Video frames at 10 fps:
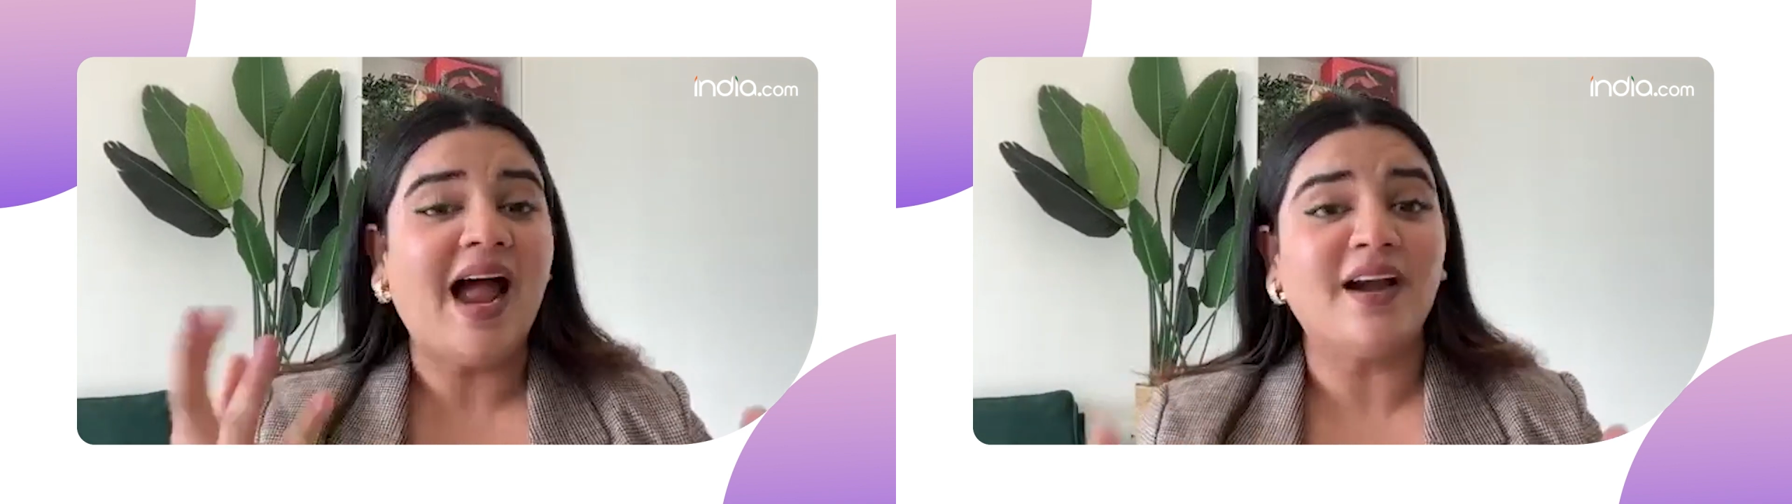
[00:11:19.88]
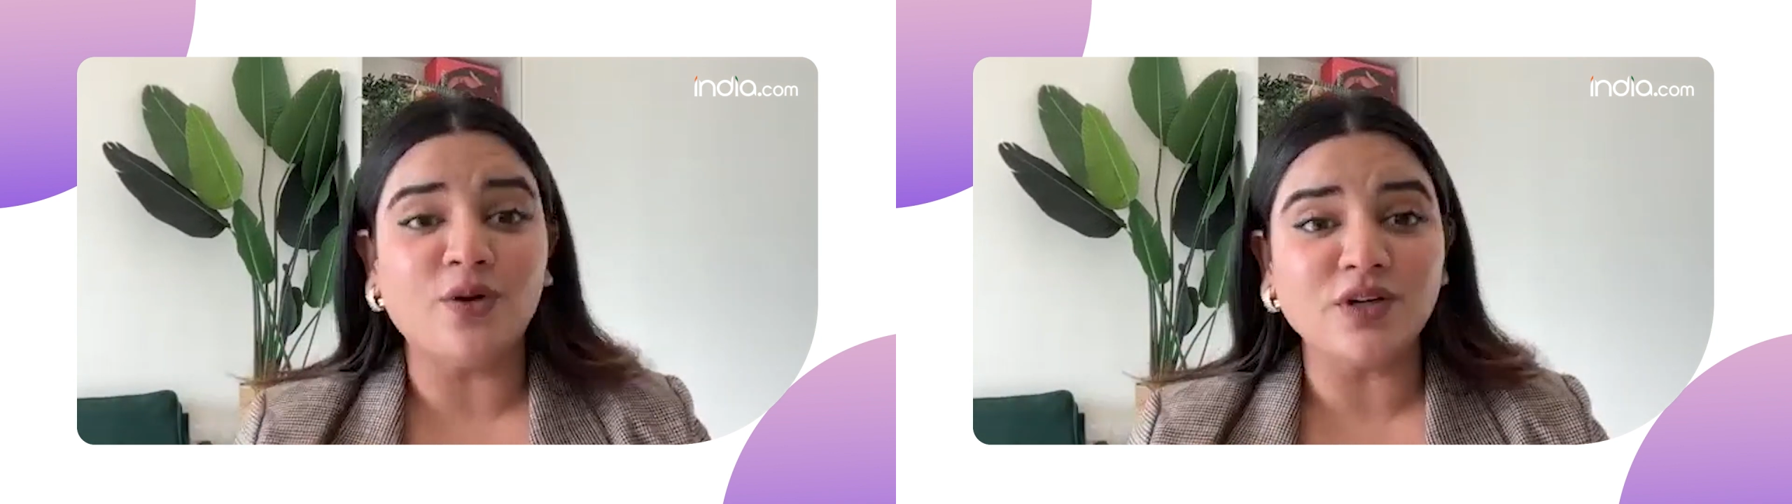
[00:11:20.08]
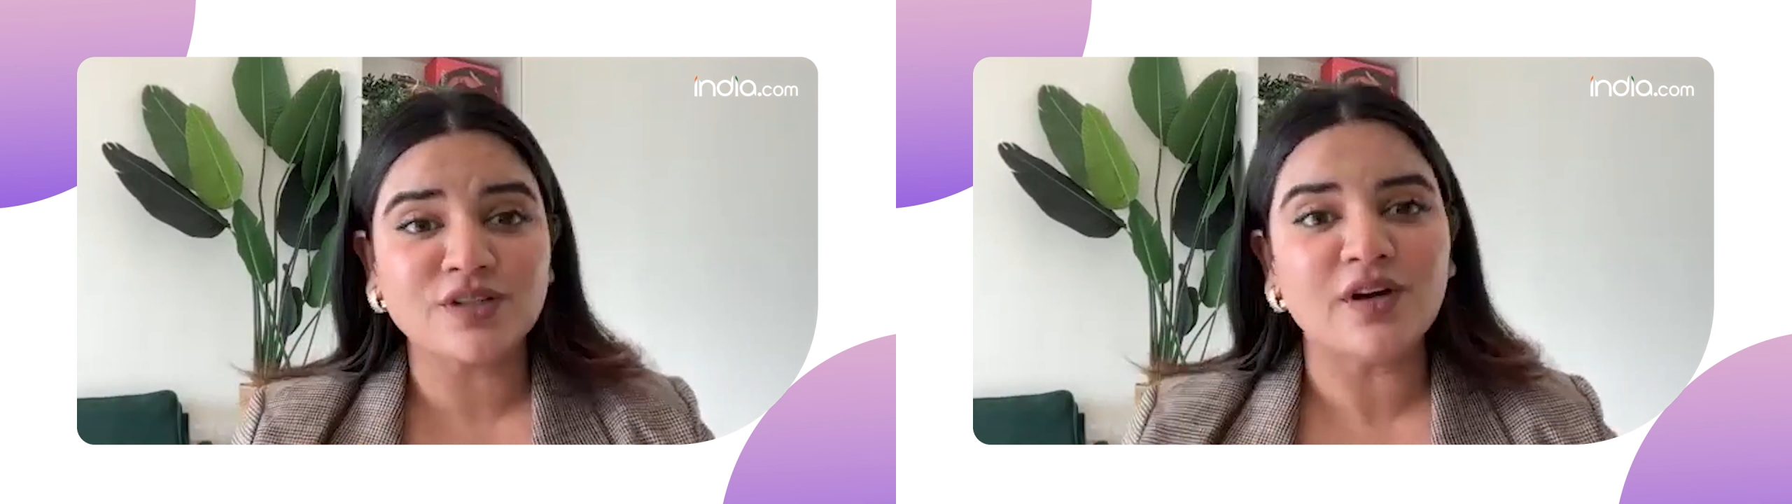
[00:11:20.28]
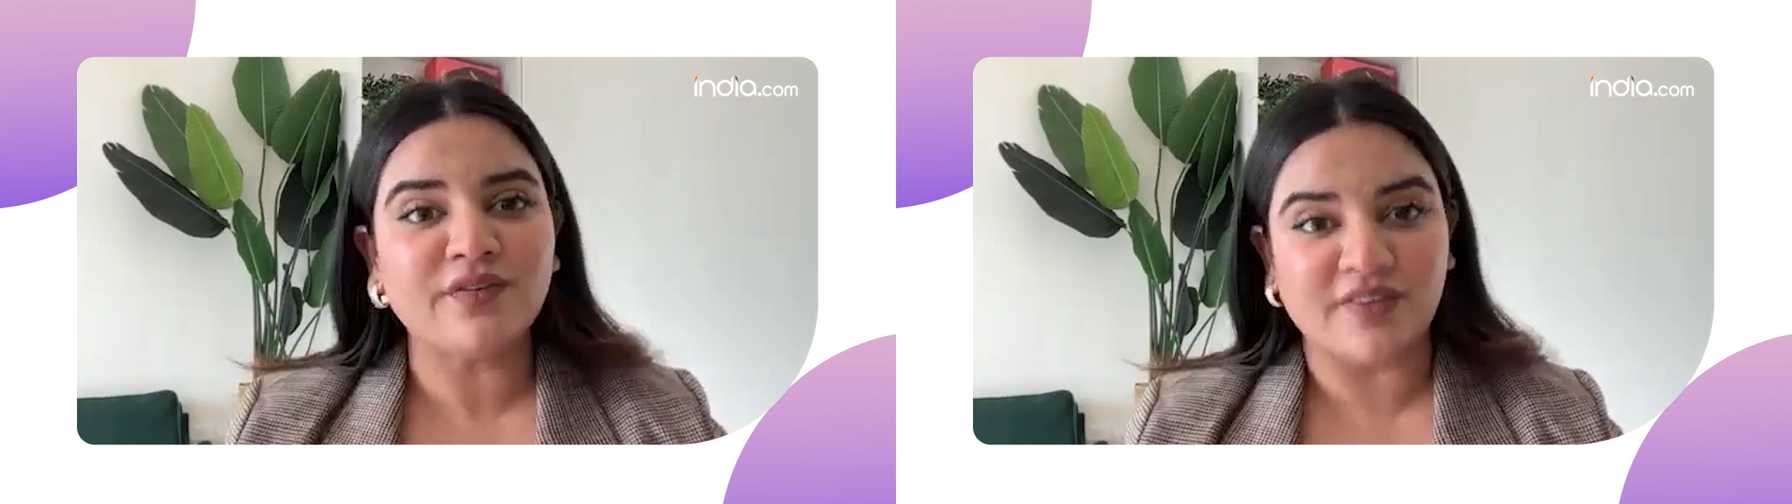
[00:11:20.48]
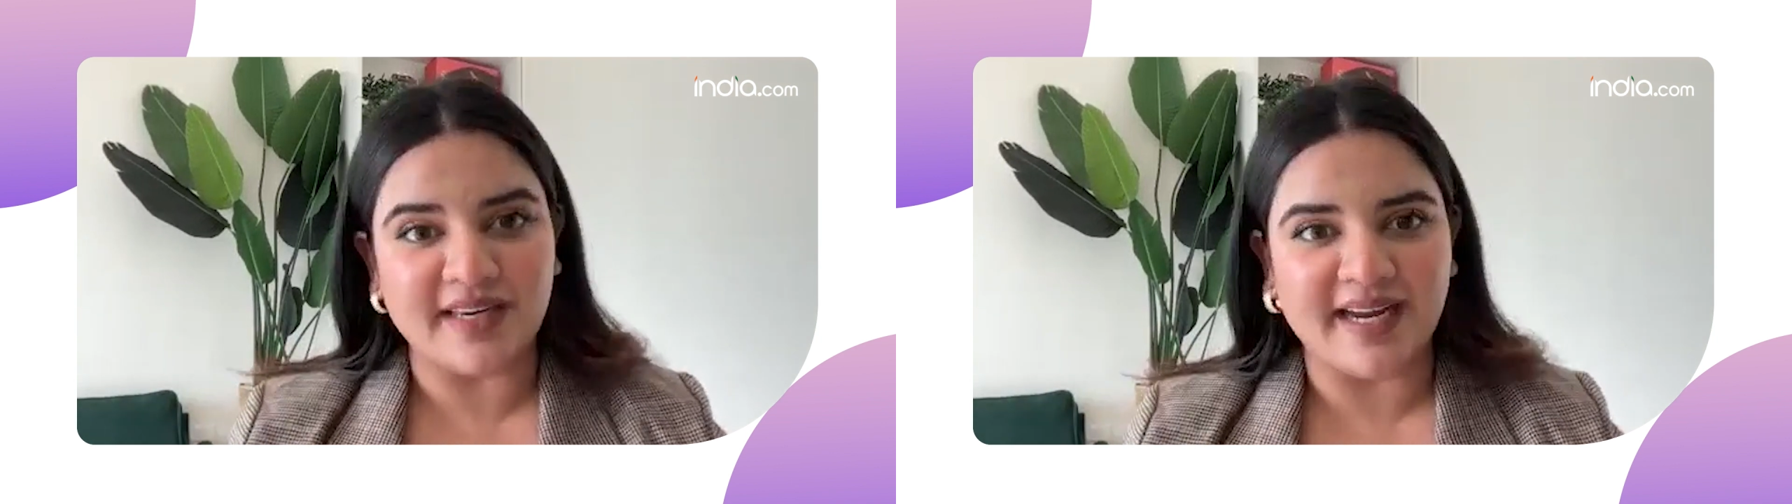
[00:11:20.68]
And
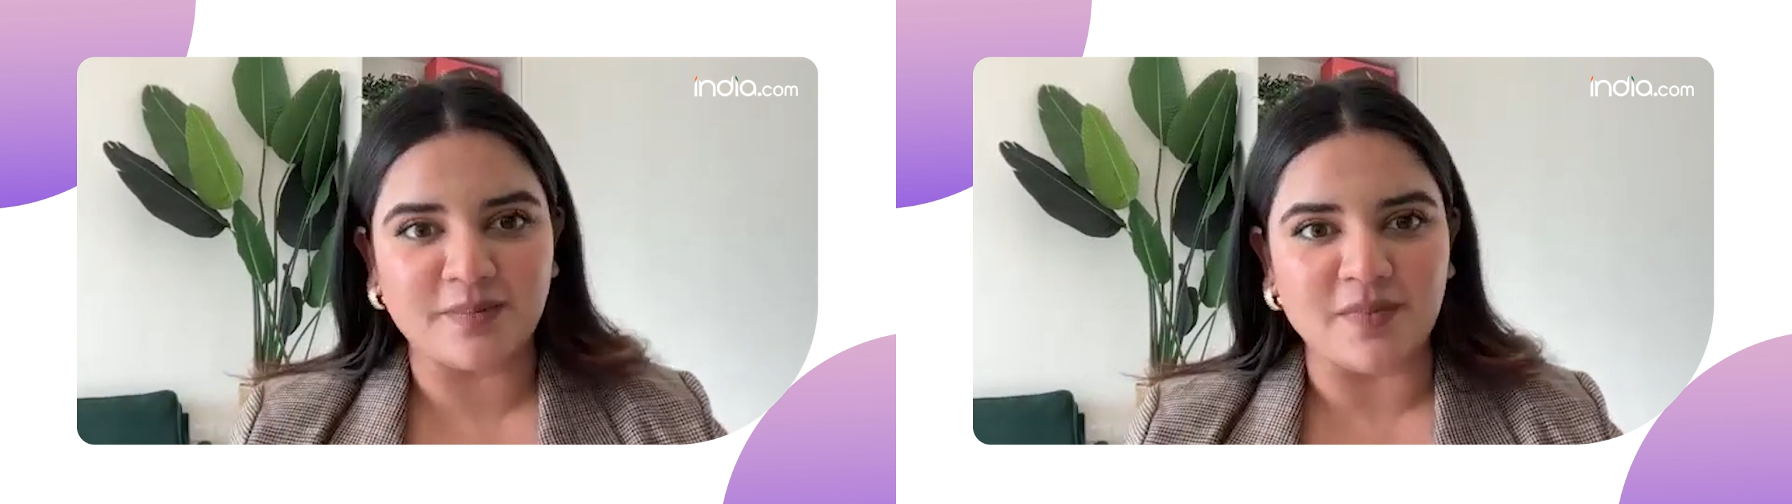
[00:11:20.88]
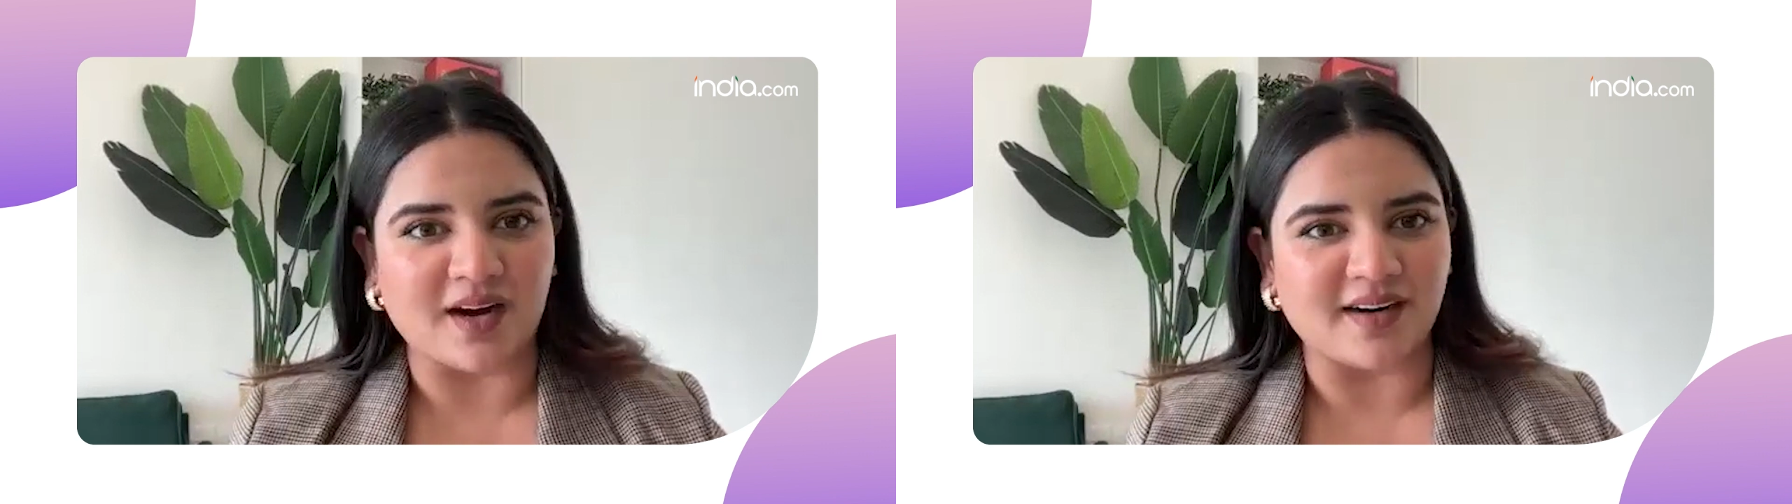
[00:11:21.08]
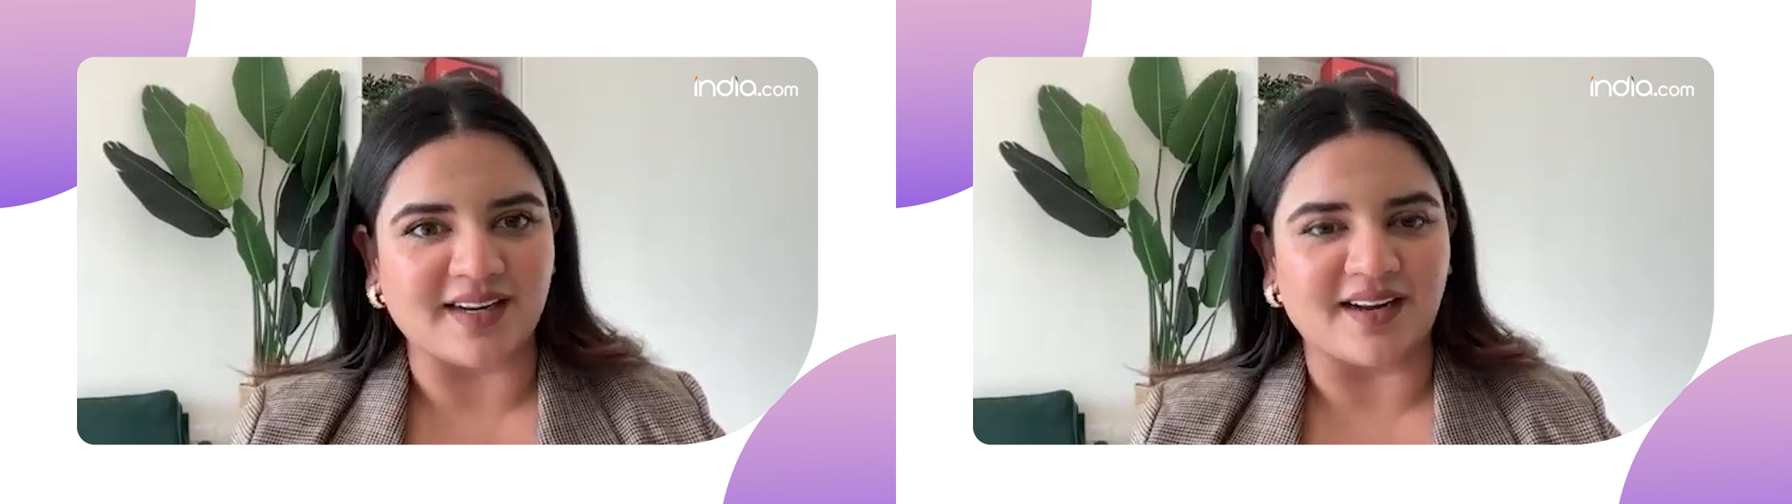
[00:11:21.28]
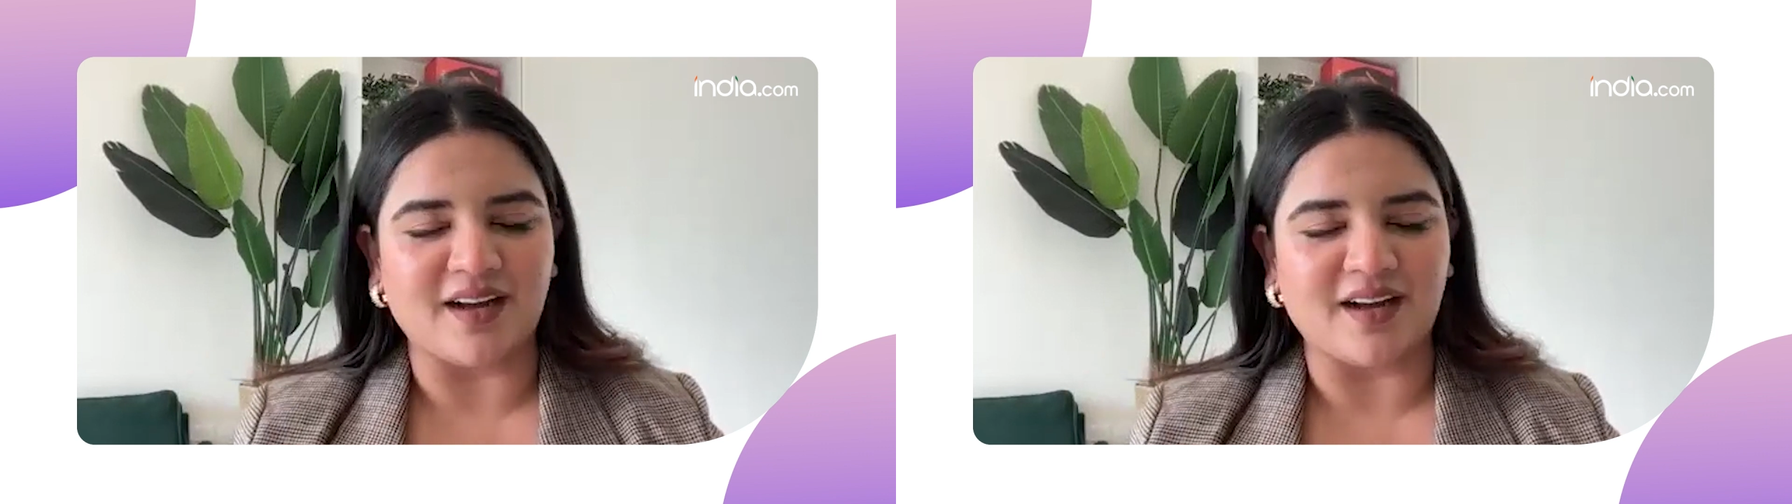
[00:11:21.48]
also affiliate marketing,